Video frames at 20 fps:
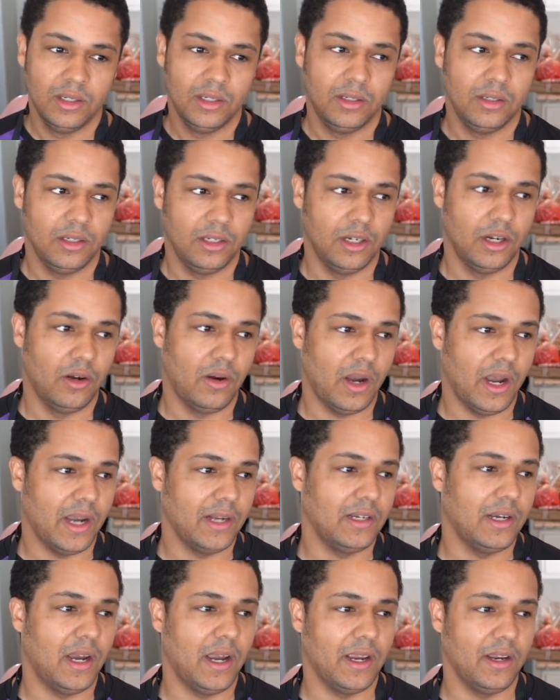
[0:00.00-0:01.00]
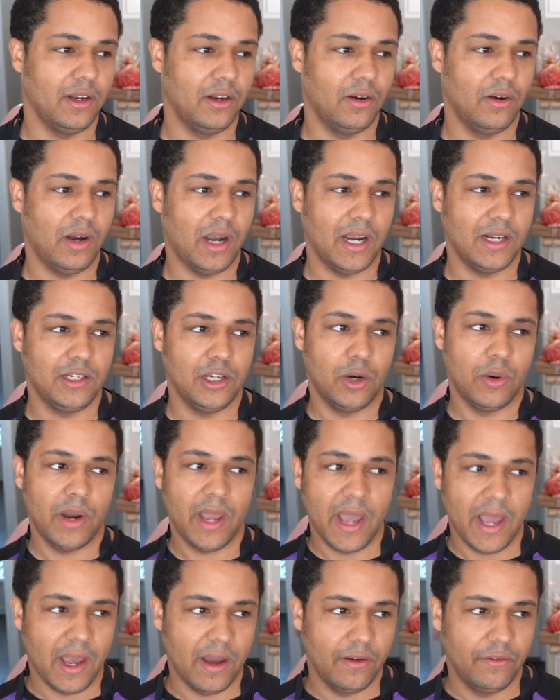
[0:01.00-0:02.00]
You know, I, I, you know, I don't
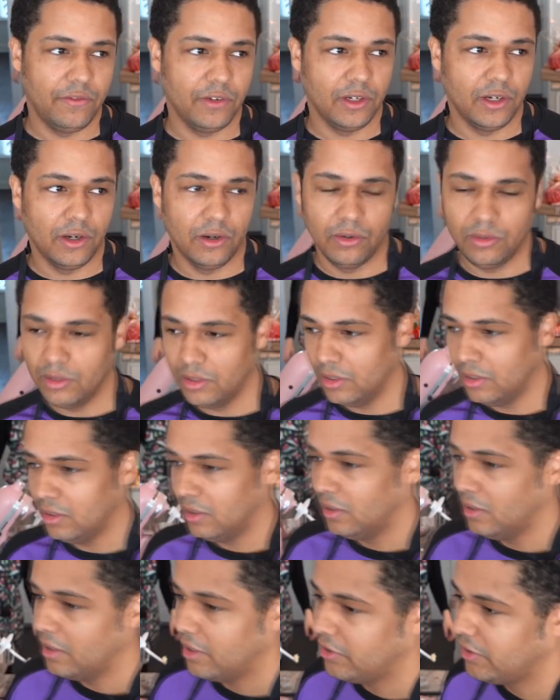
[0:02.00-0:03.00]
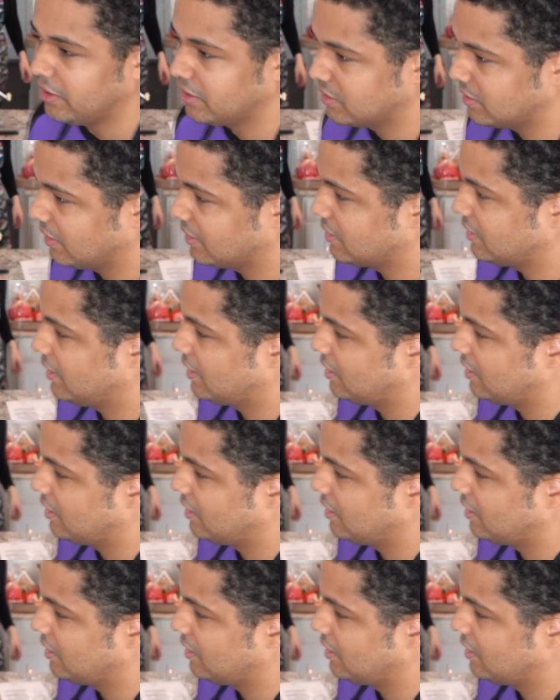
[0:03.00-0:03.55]
have, you know, things like that.